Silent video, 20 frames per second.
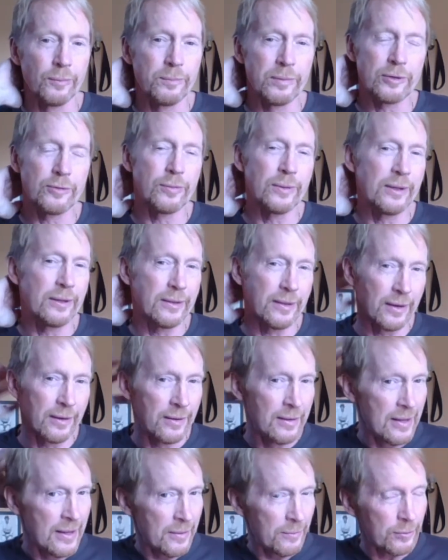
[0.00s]
between
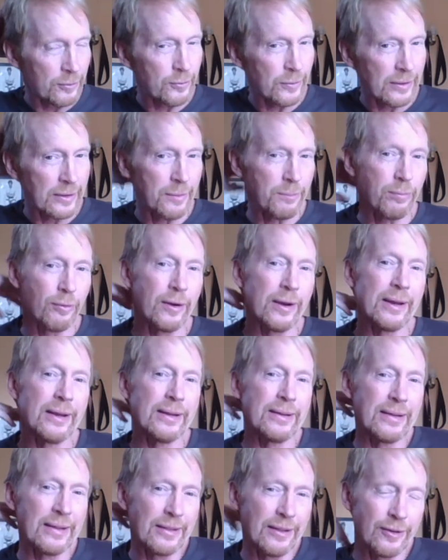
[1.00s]
the
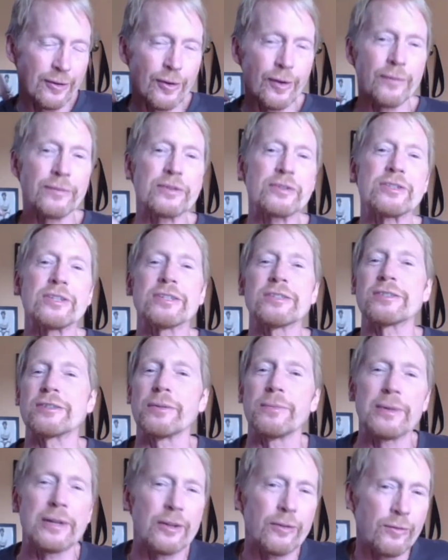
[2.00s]
brain and the nervous
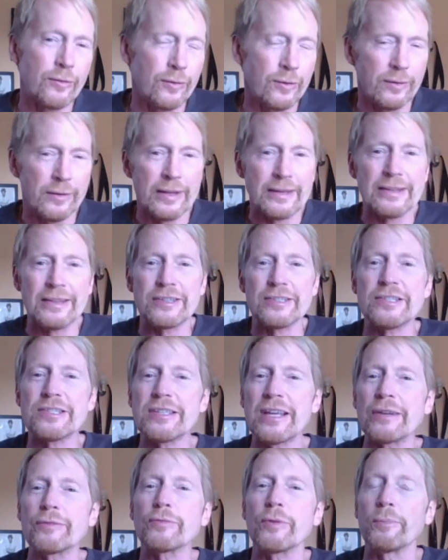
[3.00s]
system, and it's sort of like the
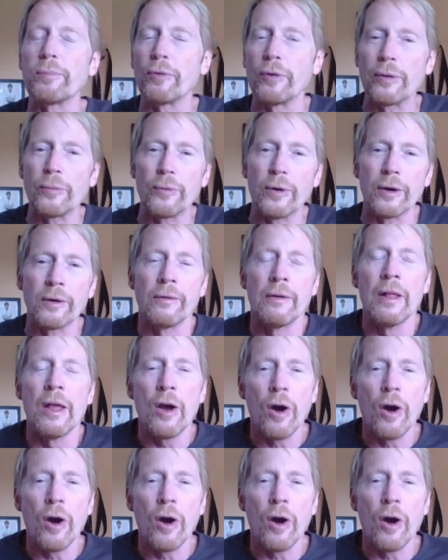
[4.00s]
central point where